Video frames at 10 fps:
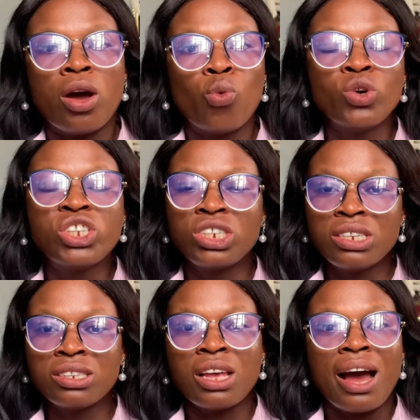which
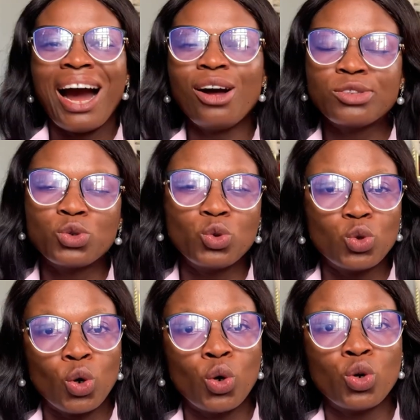is how to
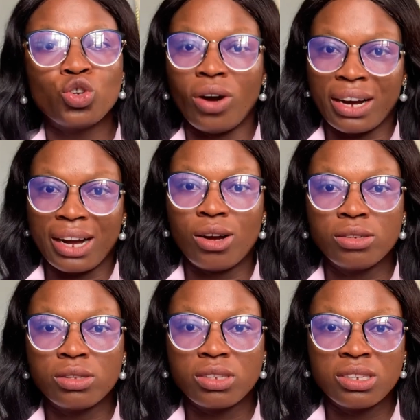know your
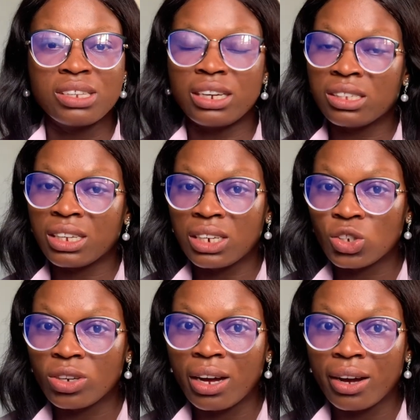account is an
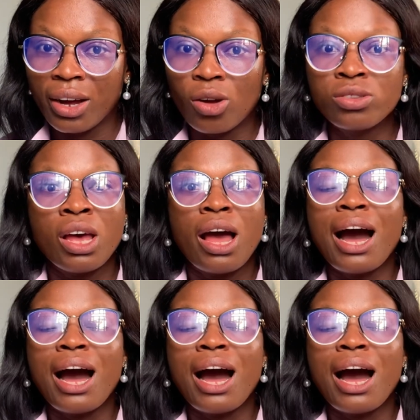international account,